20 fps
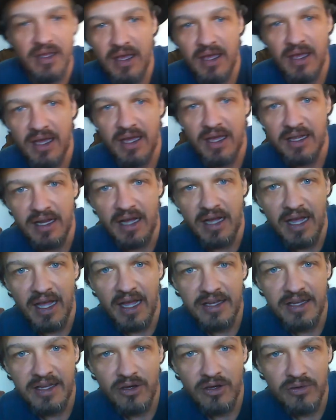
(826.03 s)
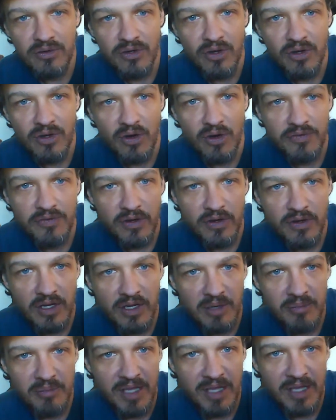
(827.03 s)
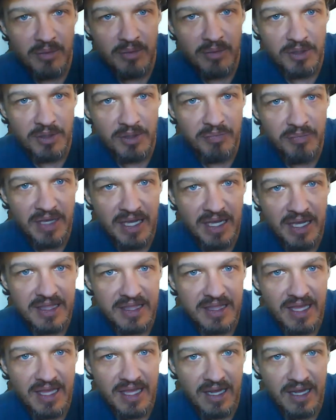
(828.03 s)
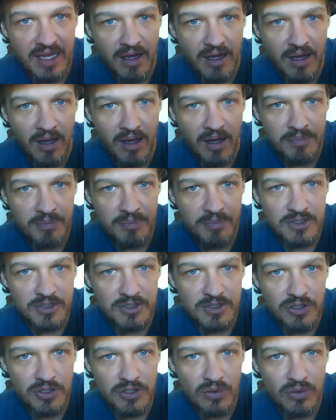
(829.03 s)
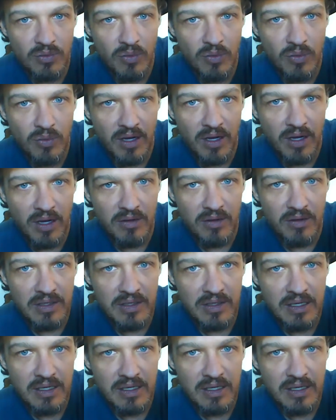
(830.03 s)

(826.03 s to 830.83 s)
And I don't know if you're going to be able to pick that up too well.